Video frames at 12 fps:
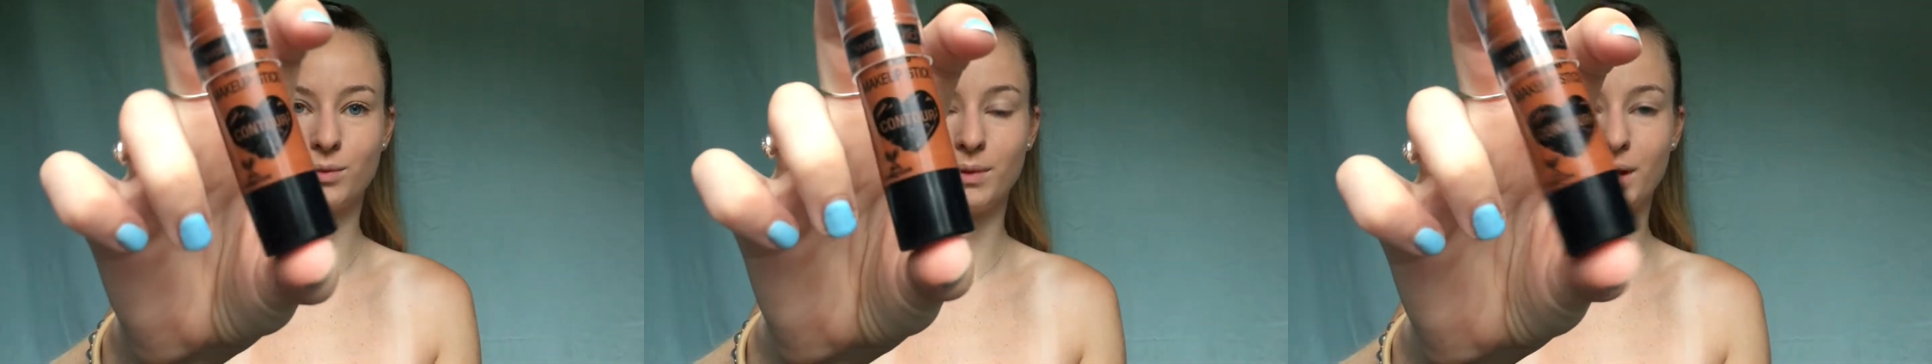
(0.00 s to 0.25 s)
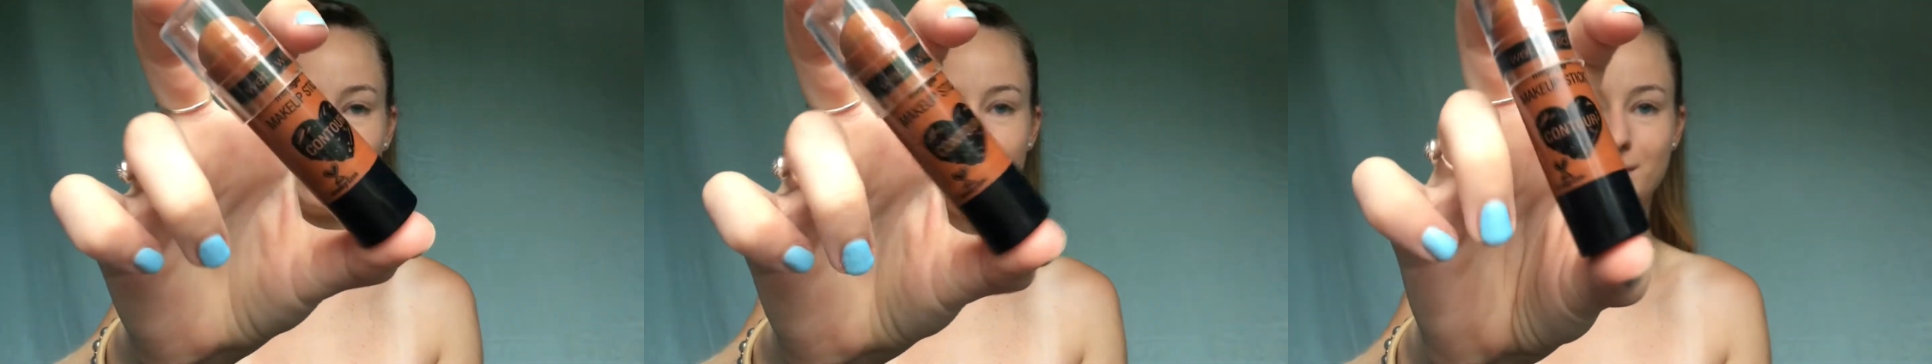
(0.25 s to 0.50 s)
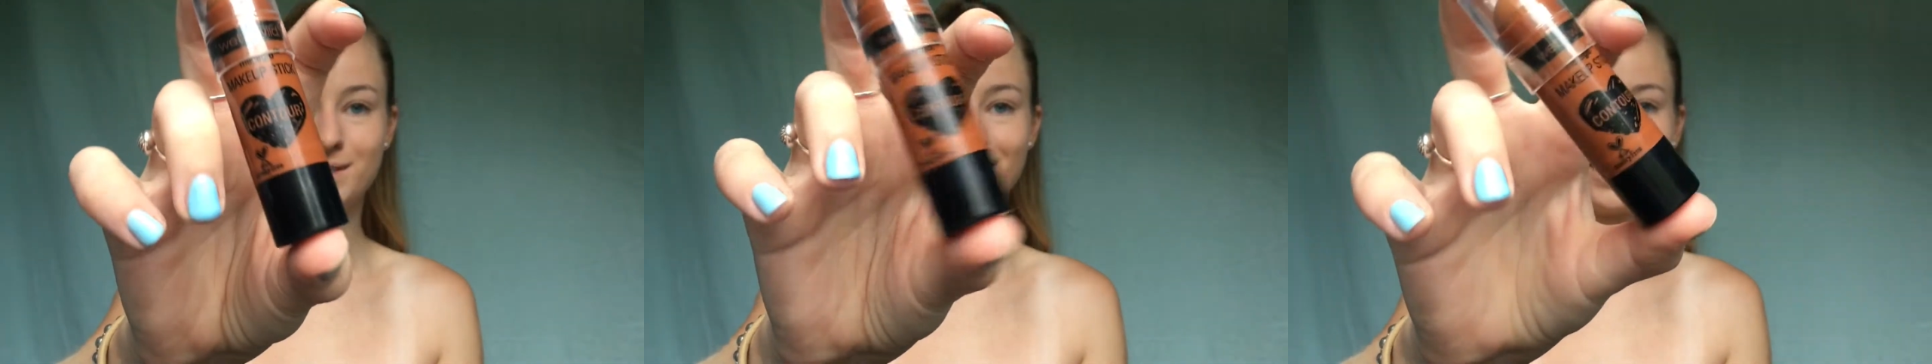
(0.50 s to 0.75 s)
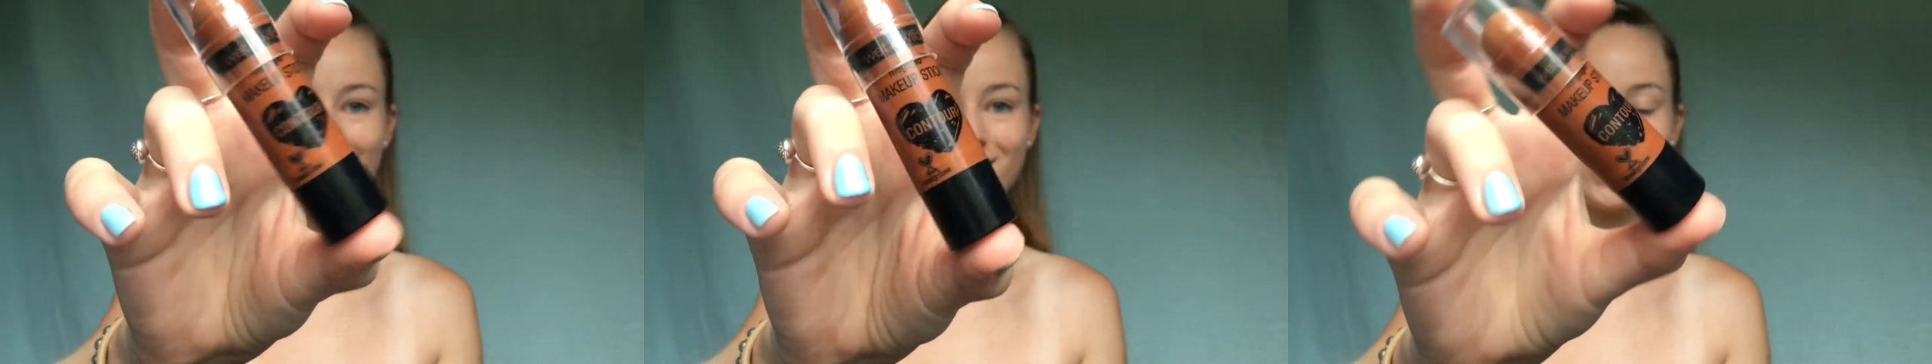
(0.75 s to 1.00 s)
Makeup
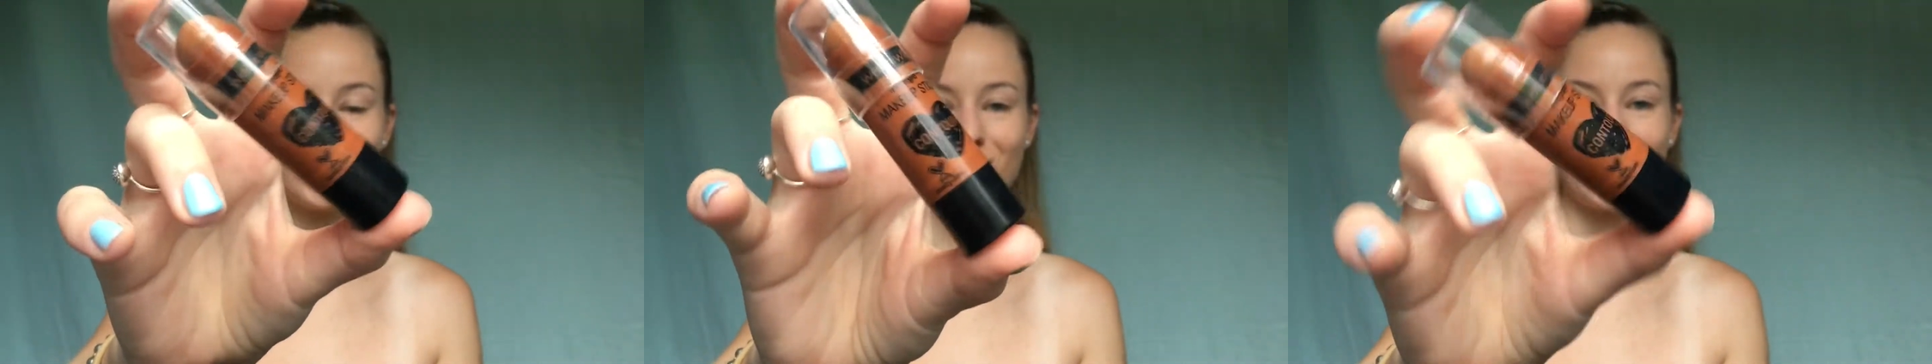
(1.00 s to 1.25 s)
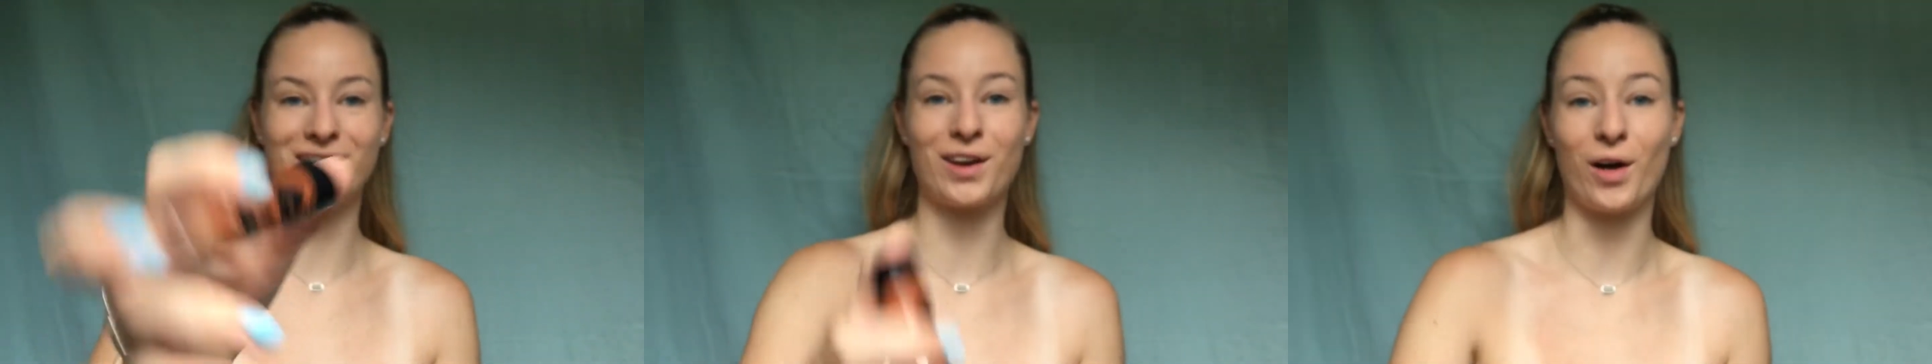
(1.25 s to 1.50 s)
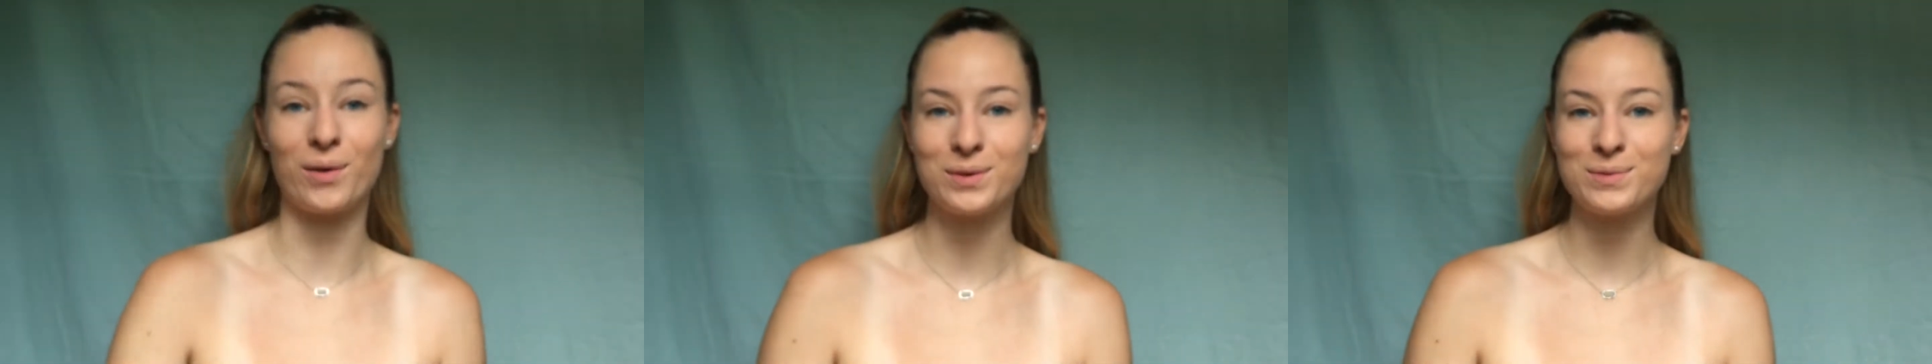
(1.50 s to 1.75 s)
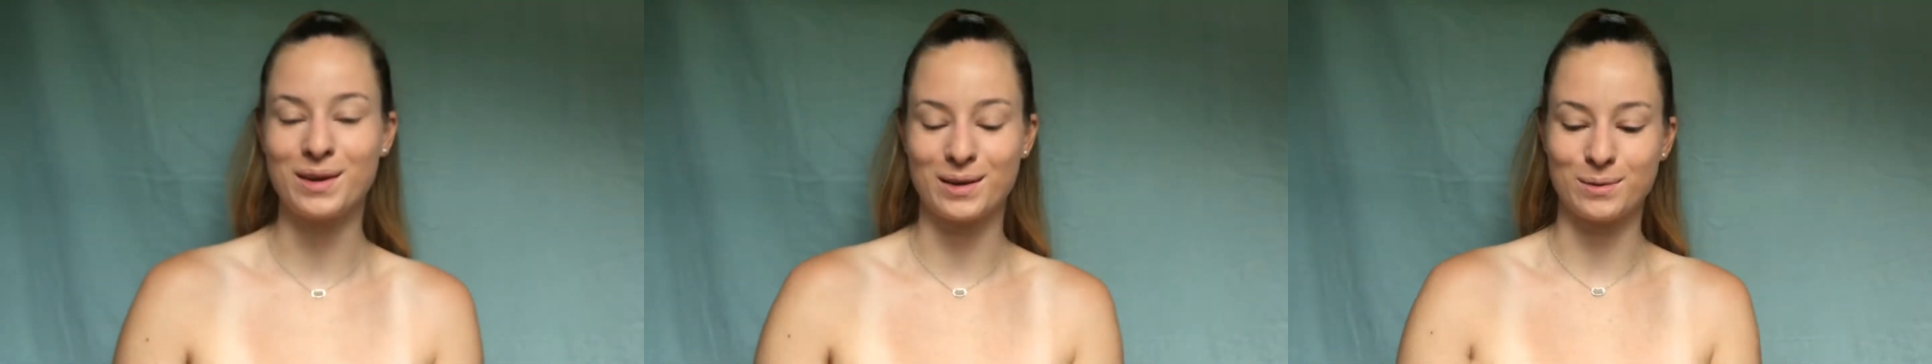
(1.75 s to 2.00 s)
Stick in the shade Call Me
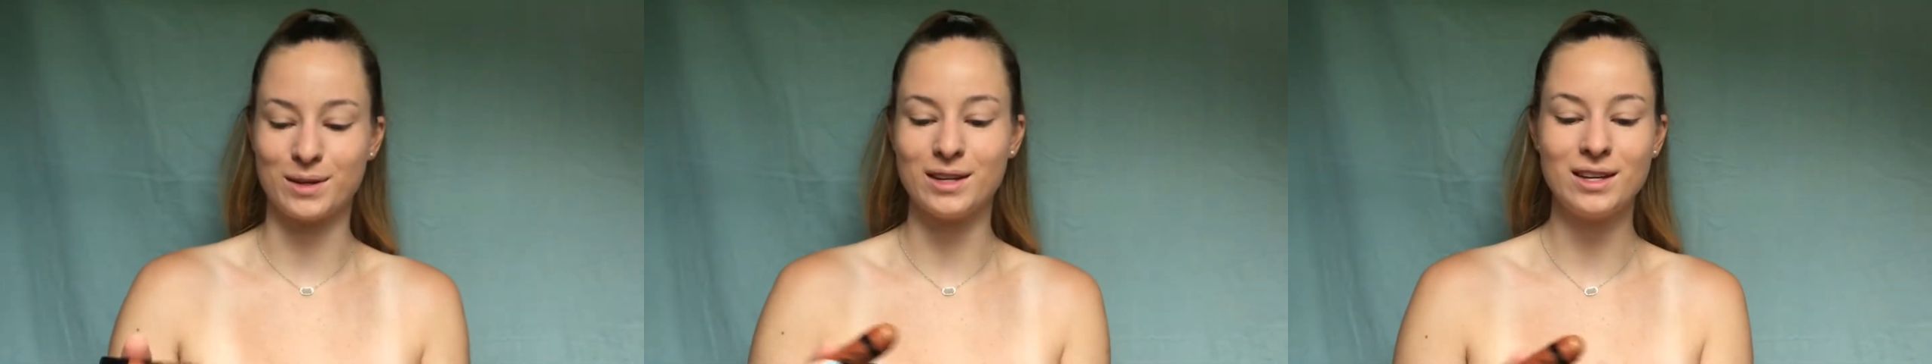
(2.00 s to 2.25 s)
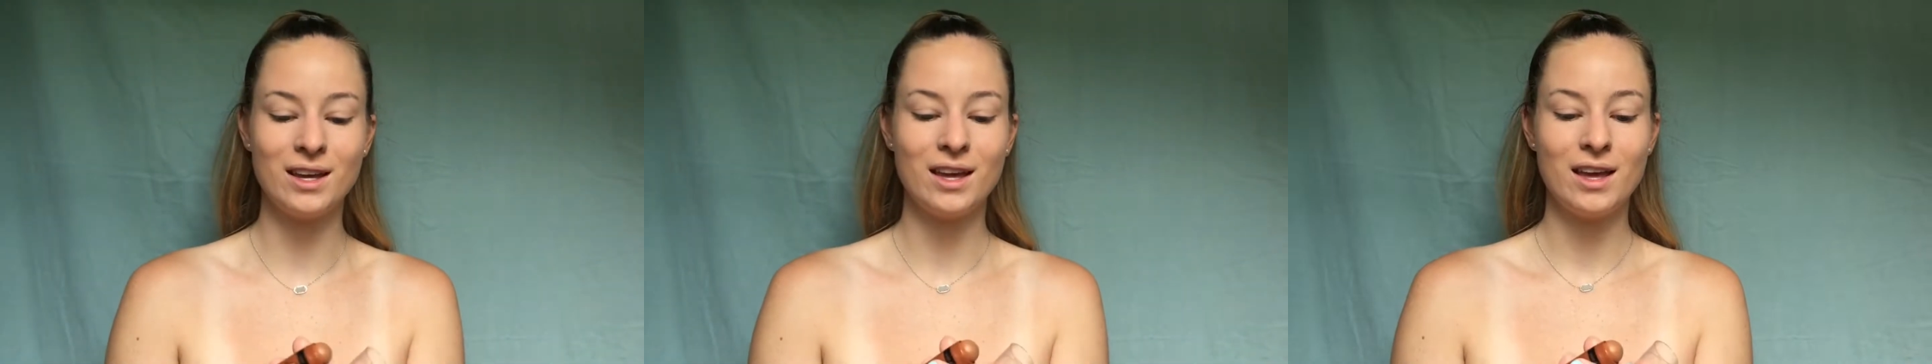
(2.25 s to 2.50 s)
Maybe.